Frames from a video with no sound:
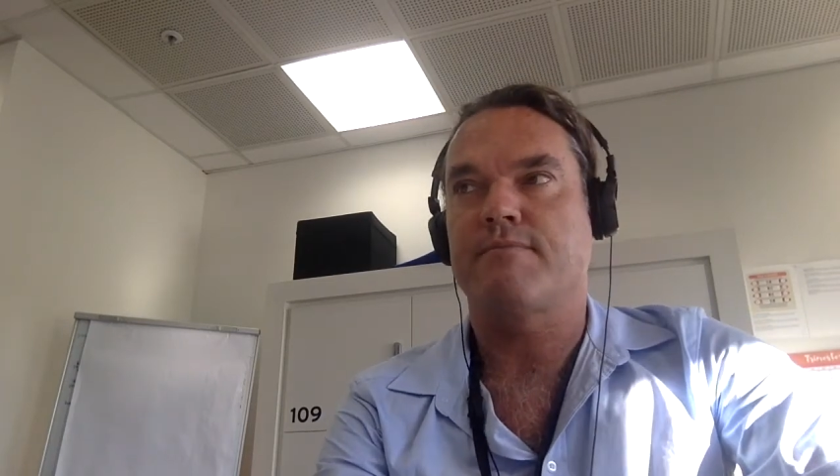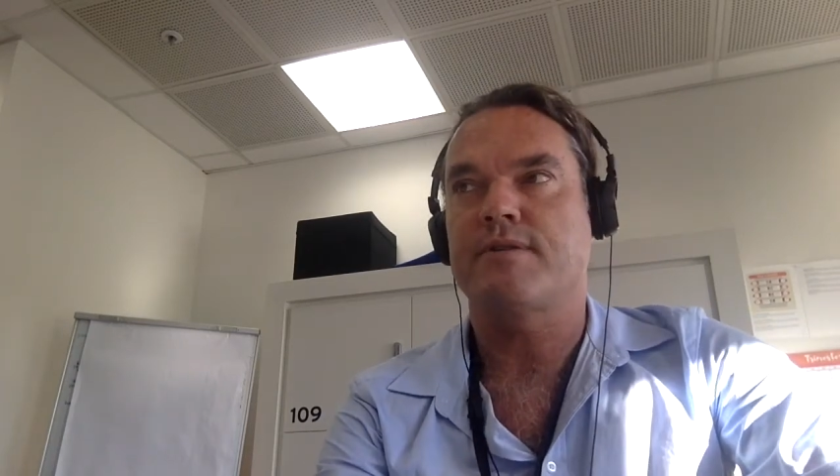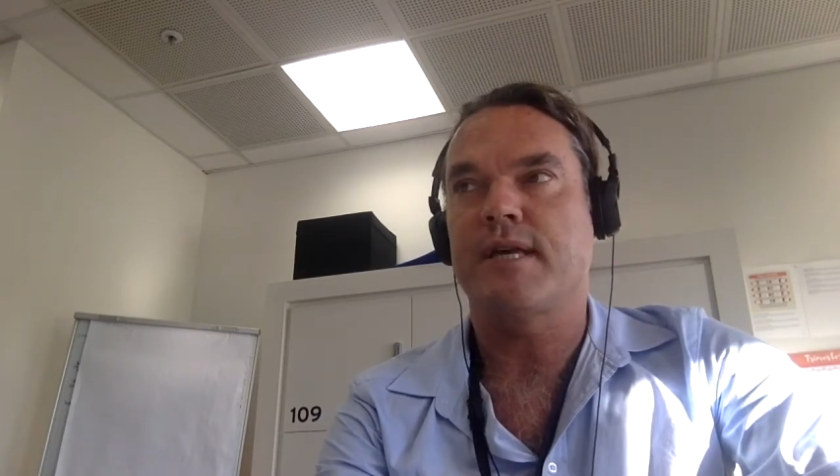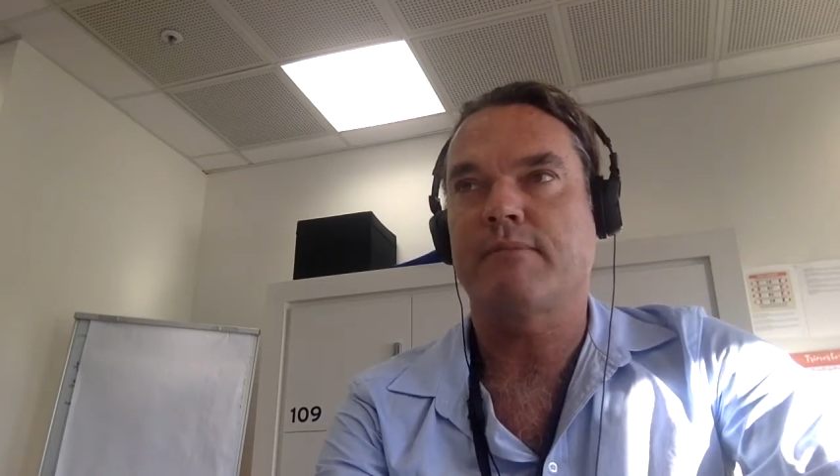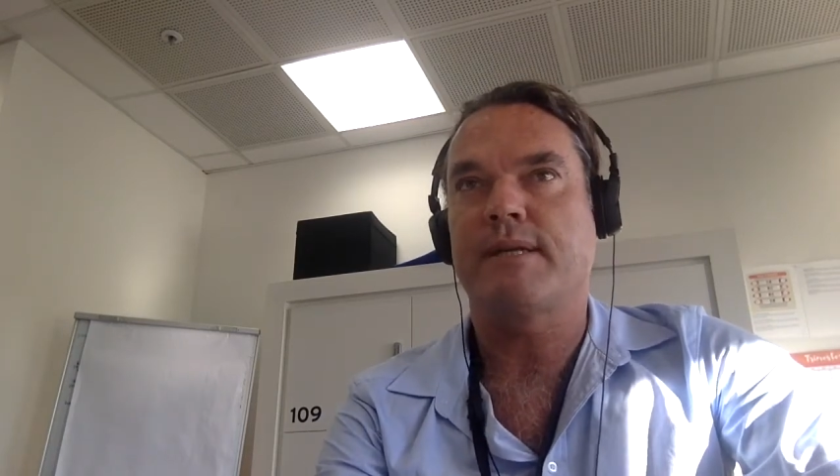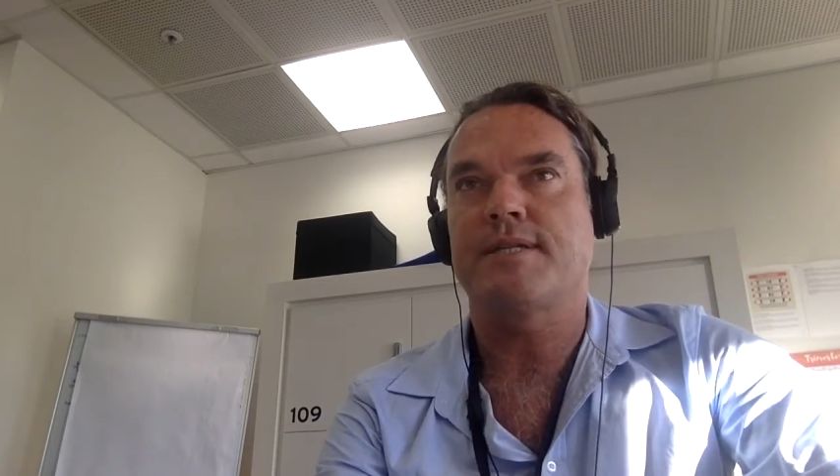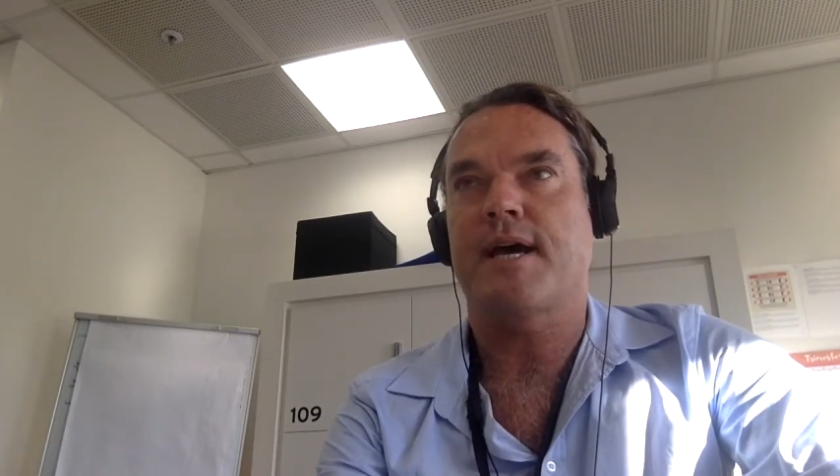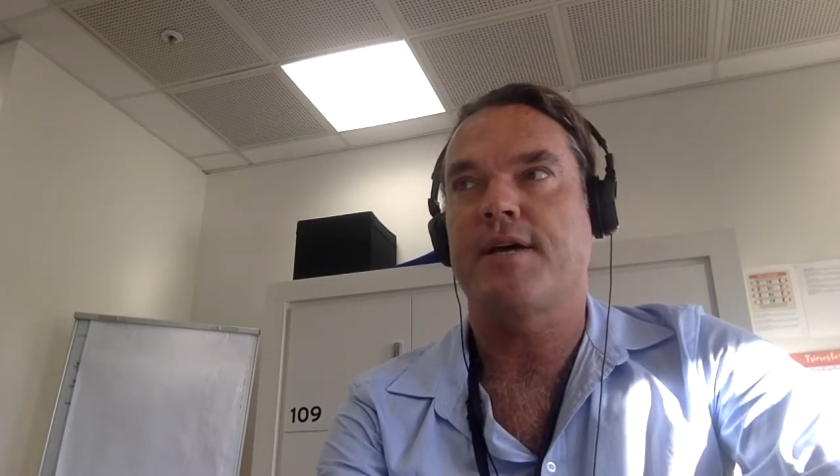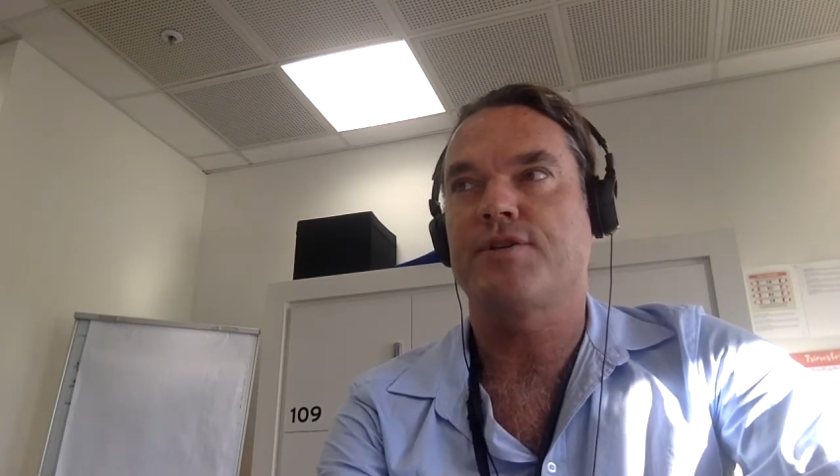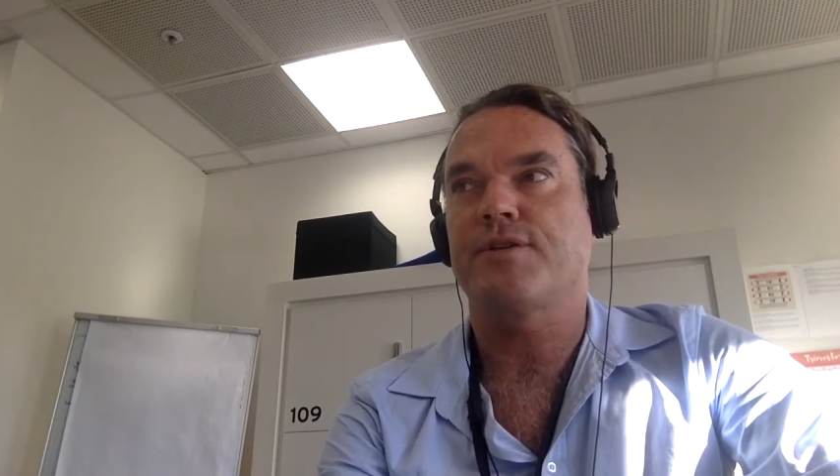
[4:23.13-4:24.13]

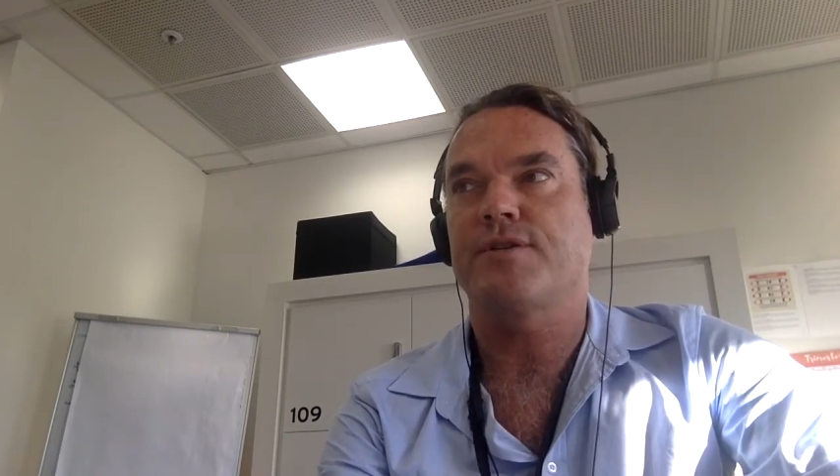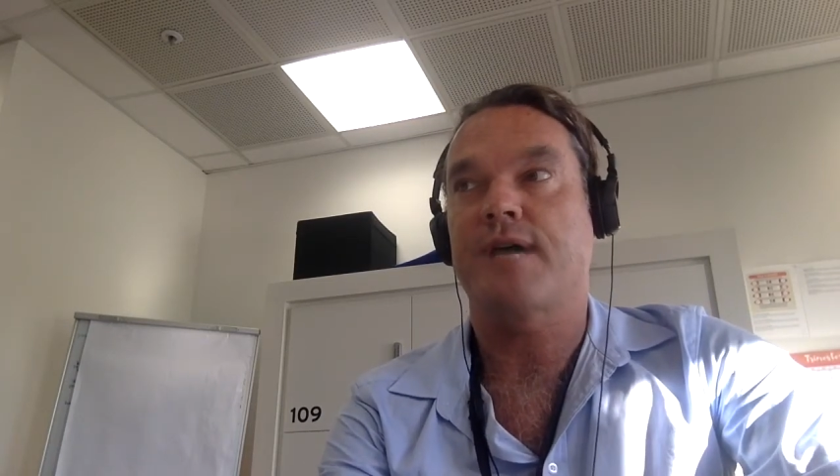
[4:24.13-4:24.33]
segmentation,